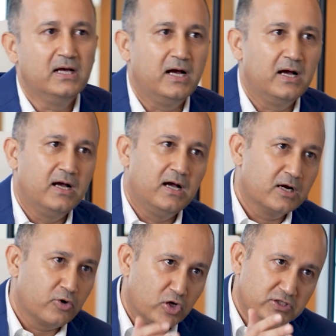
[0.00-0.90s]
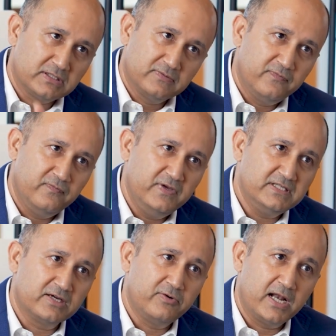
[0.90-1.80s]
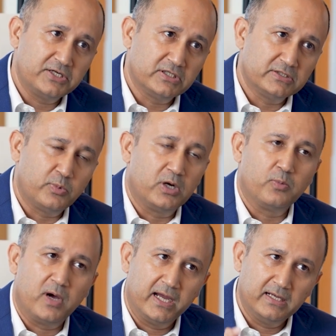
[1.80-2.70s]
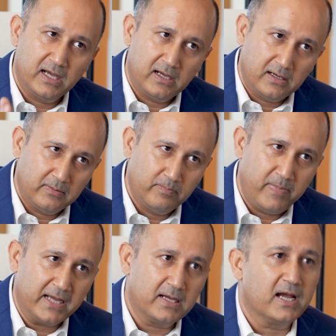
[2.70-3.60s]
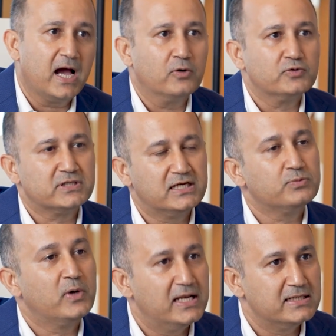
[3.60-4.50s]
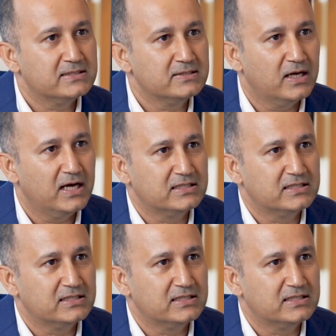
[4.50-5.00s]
across Visa credentials worldwide, bank accounts, as well as